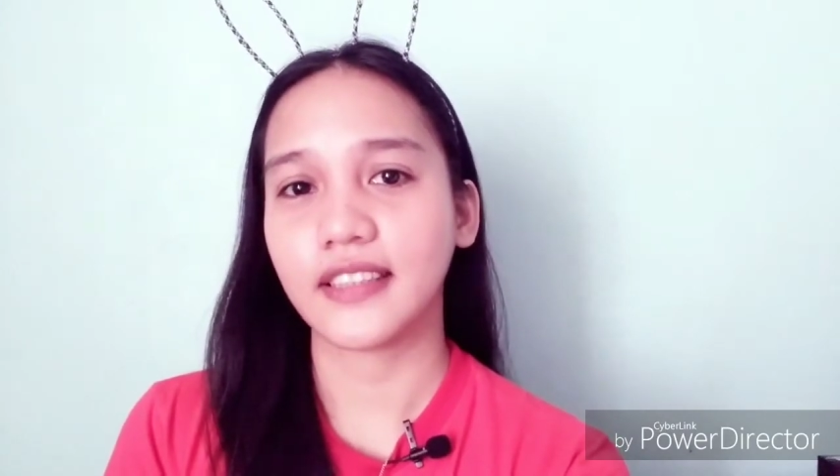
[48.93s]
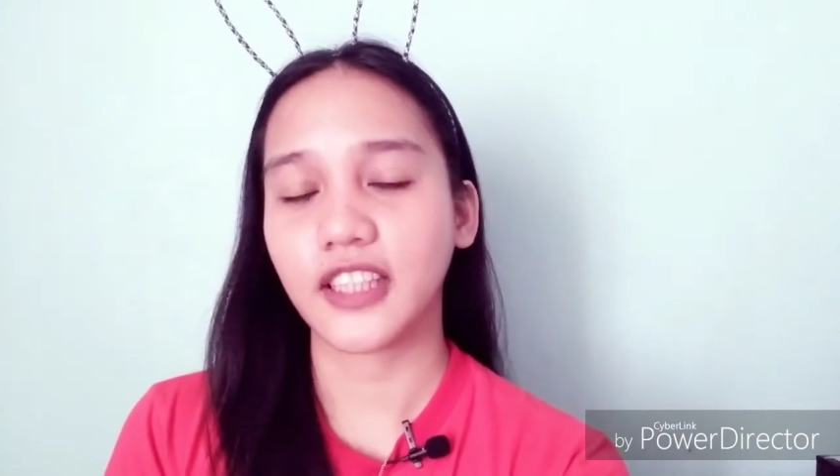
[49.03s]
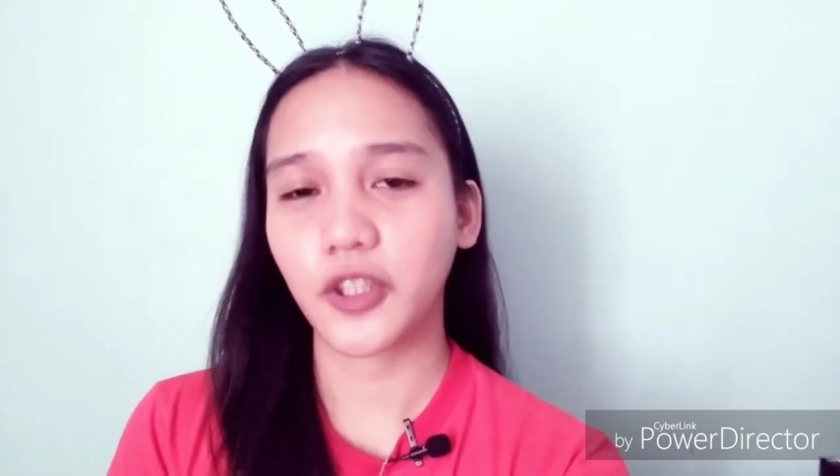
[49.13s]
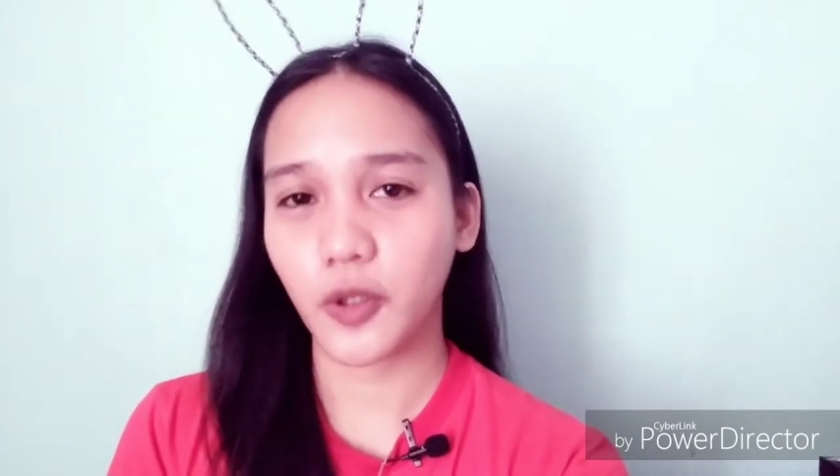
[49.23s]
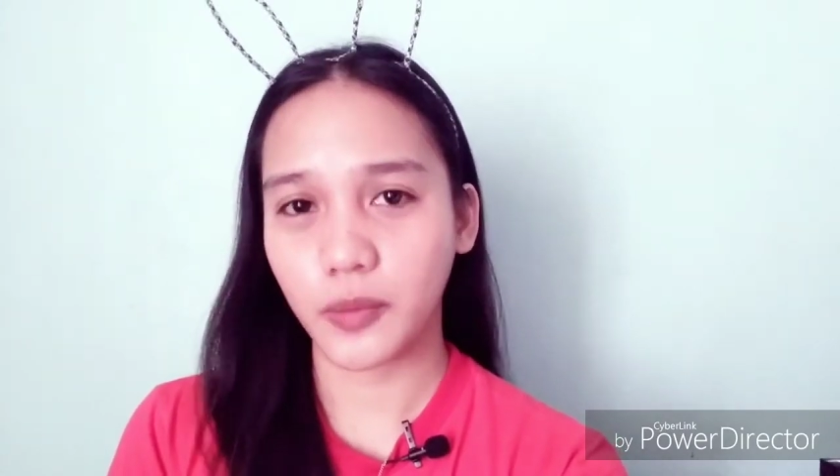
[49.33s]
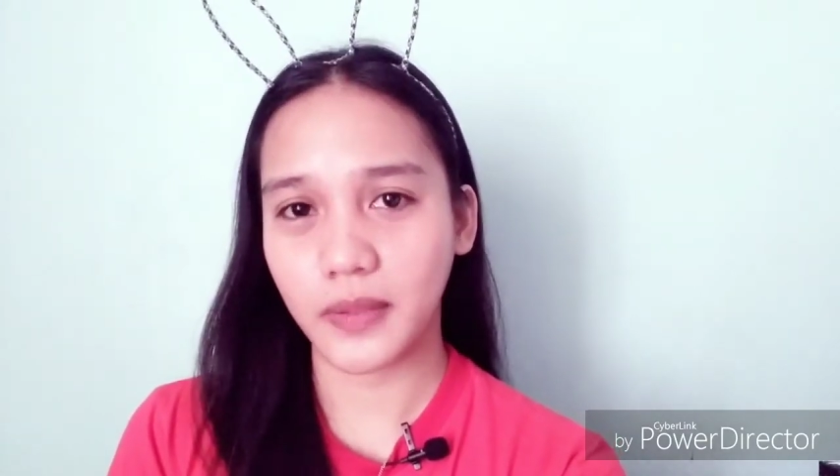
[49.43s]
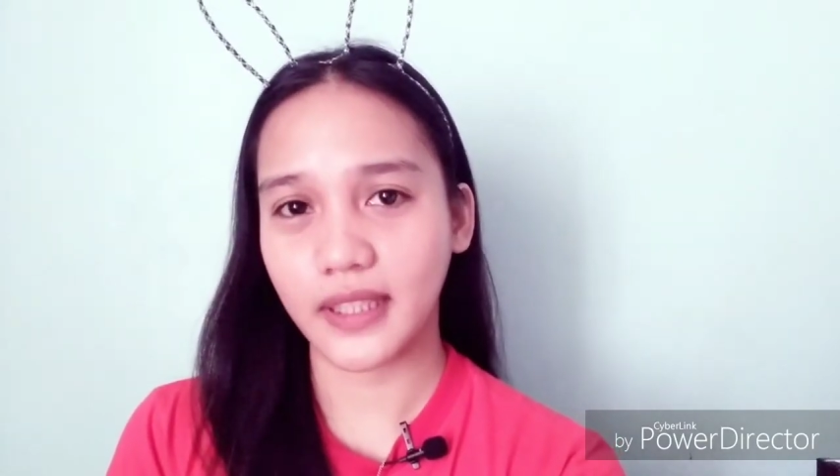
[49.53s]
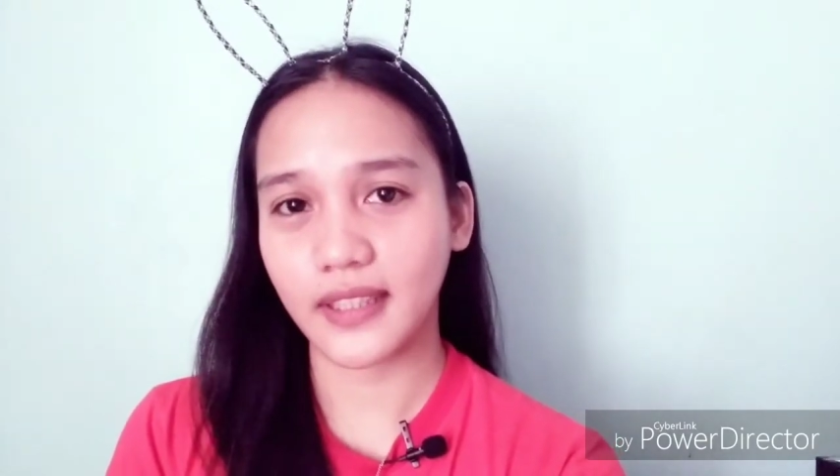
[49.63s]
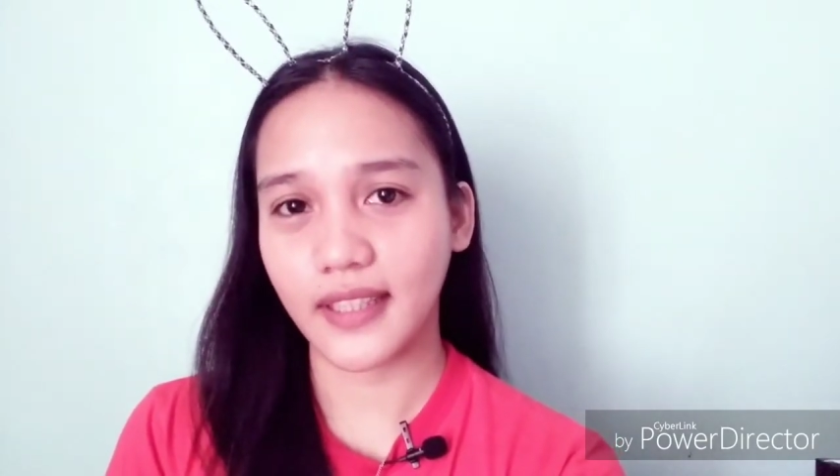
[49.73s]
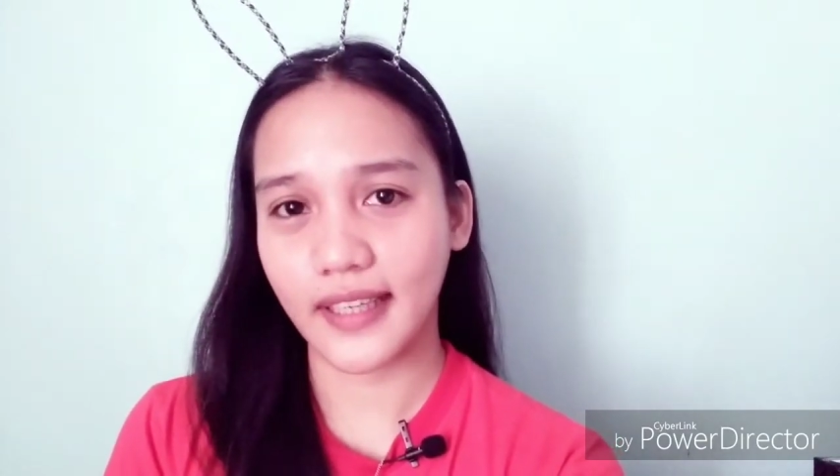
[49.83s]

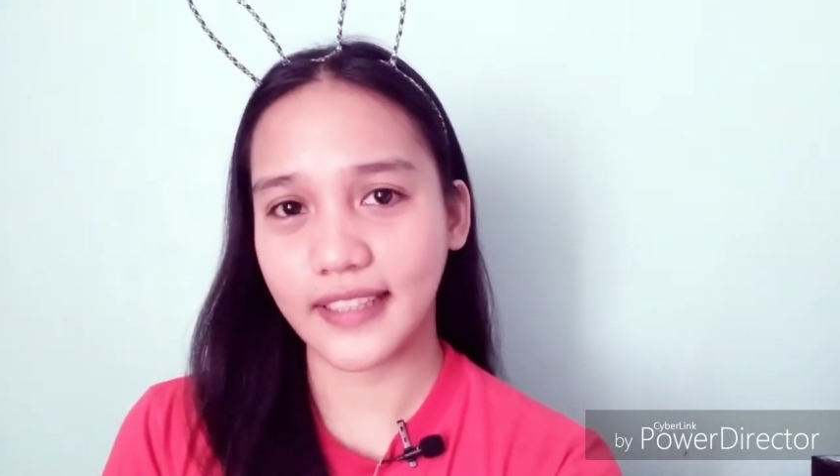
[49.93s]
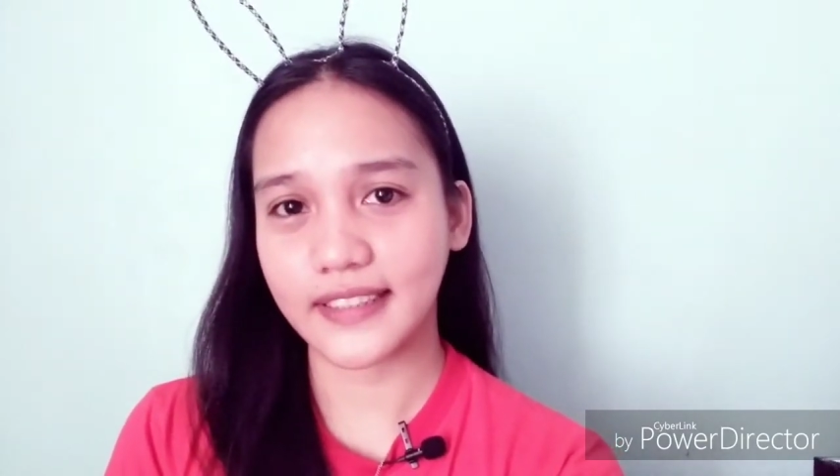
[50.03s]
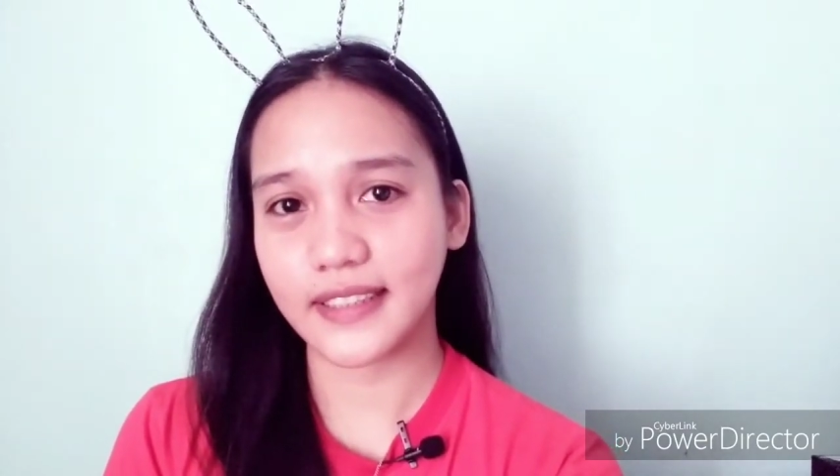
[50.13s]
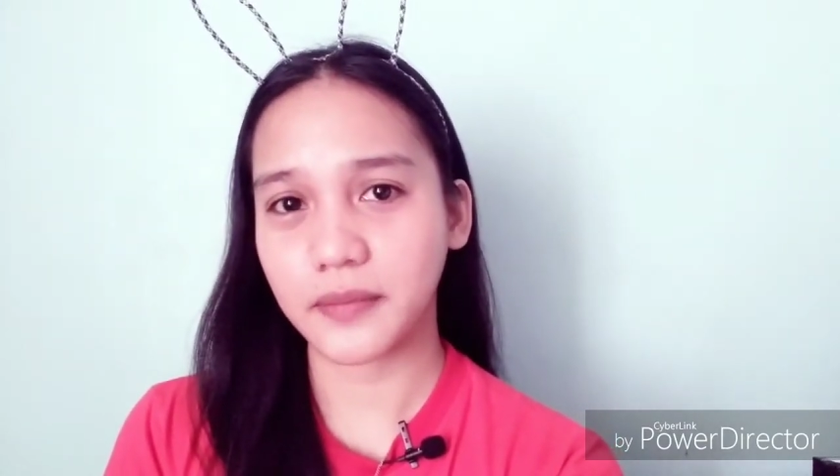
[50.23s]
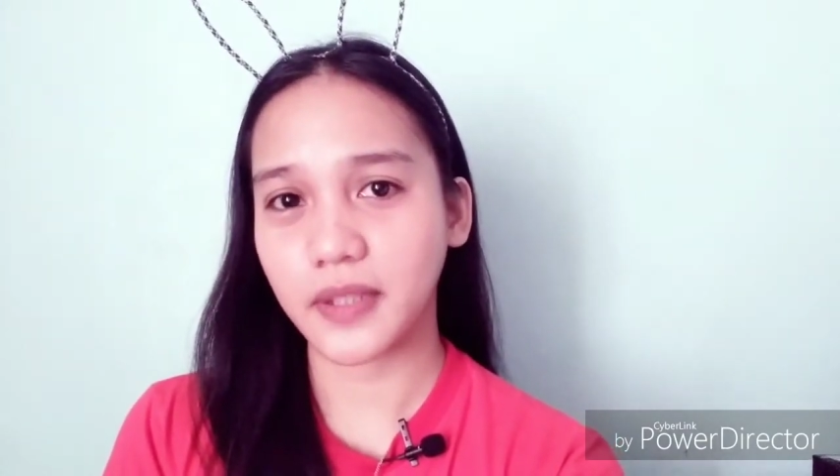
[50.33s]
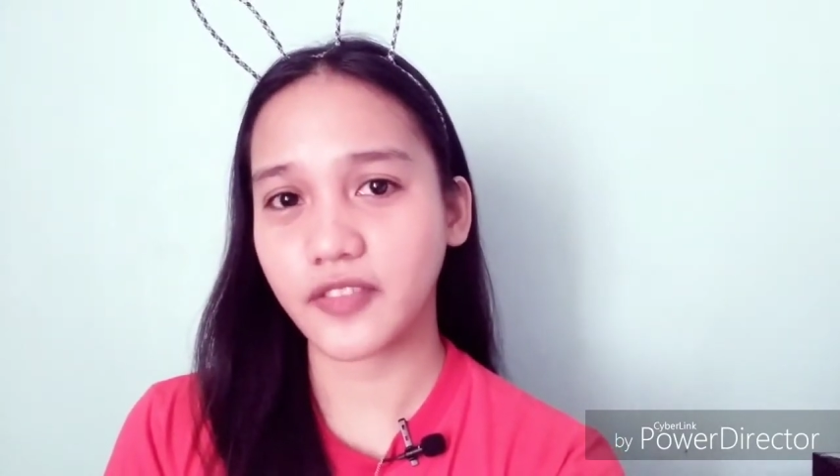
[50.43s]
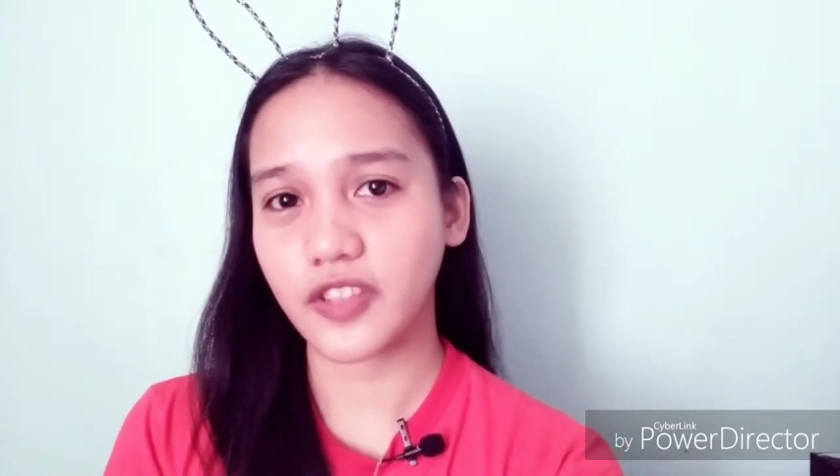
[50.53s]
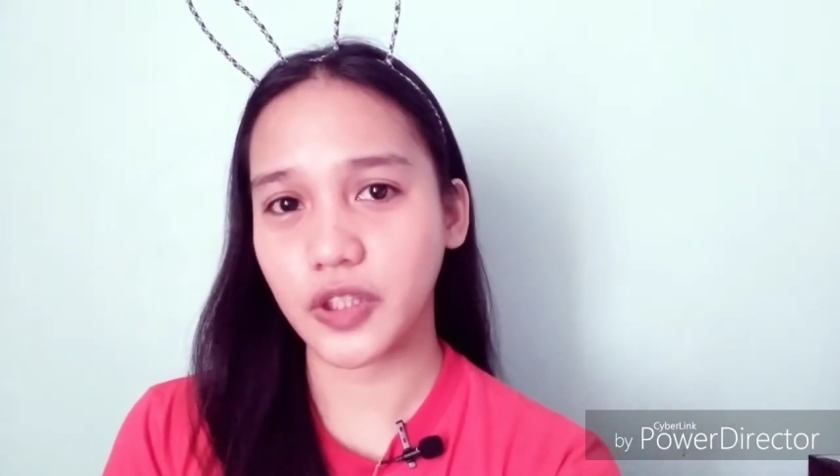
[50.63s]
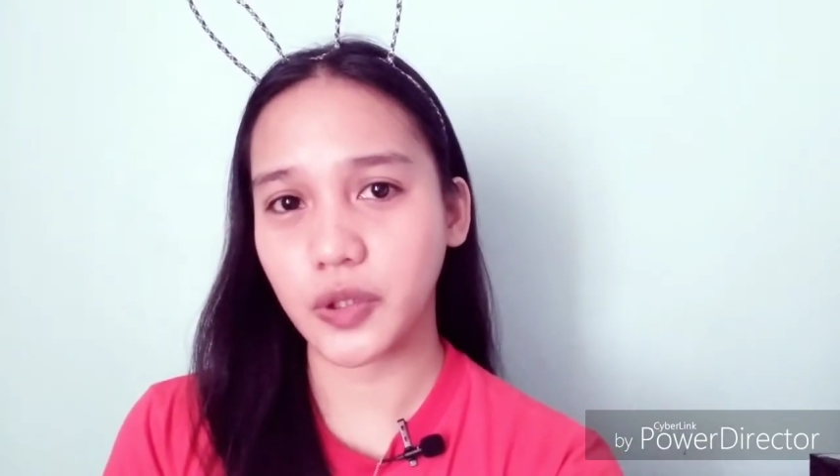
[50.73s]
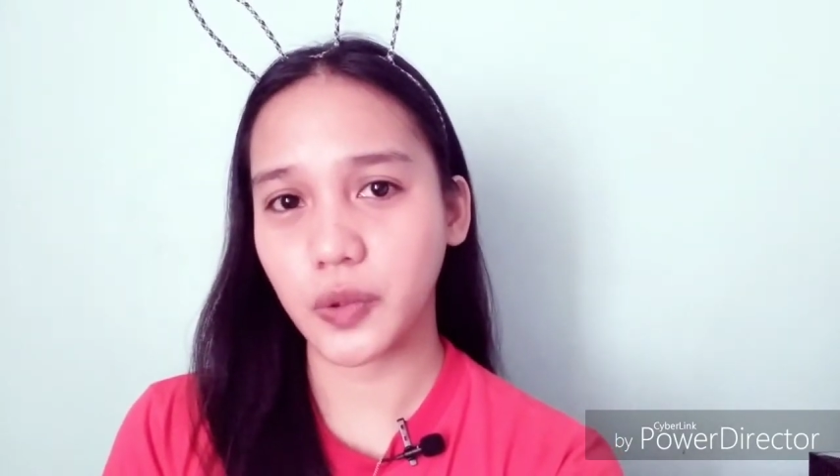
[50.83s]
i-comment, guys, sa mga
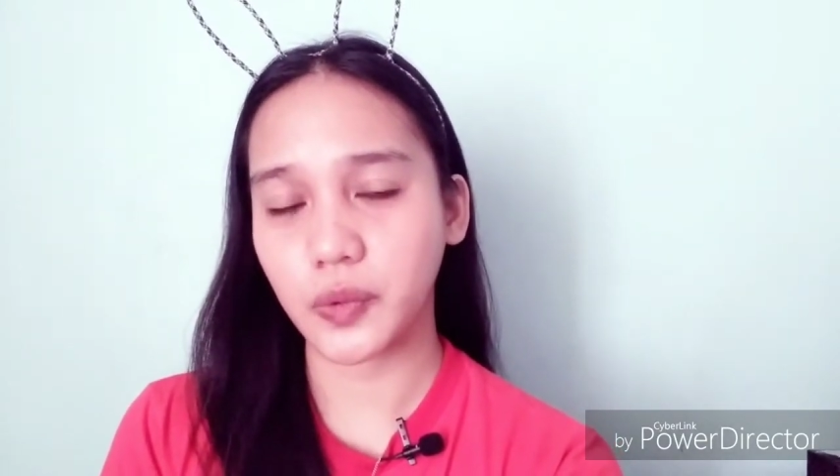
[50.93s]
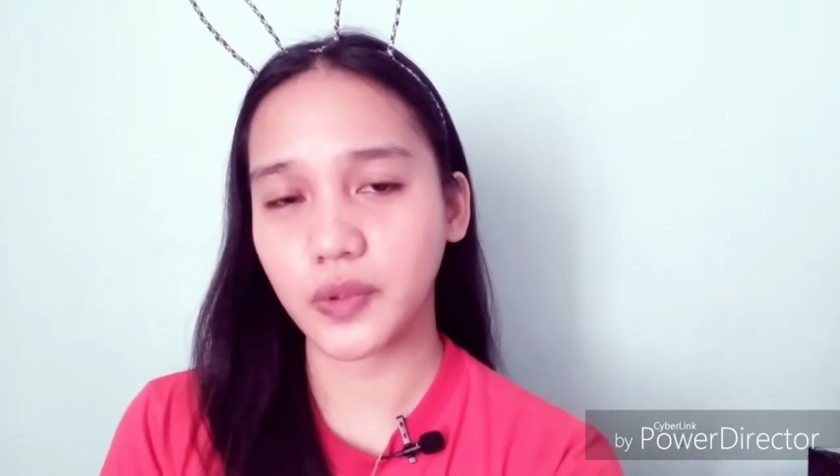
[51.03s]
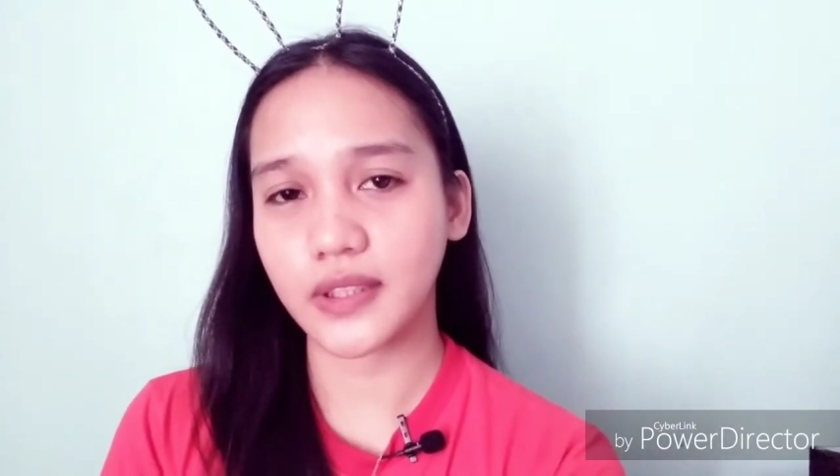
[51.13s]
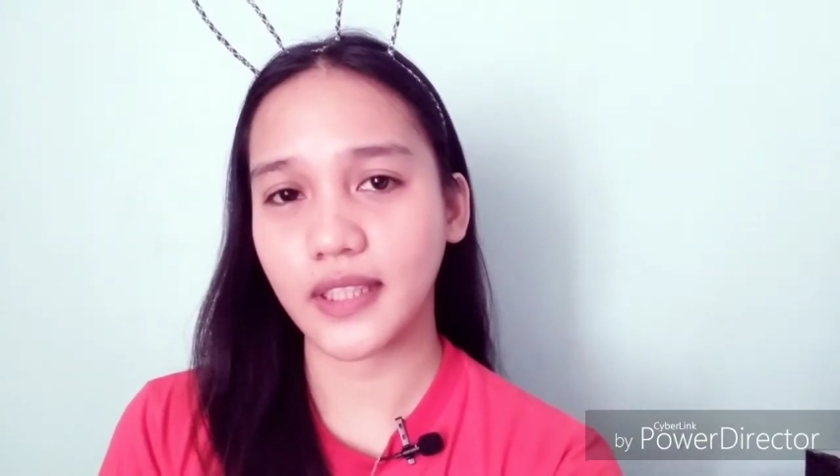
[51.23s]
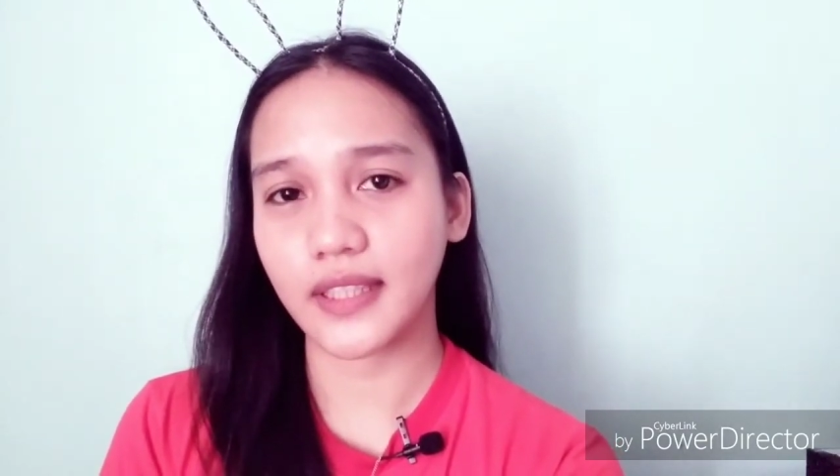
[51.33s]
videos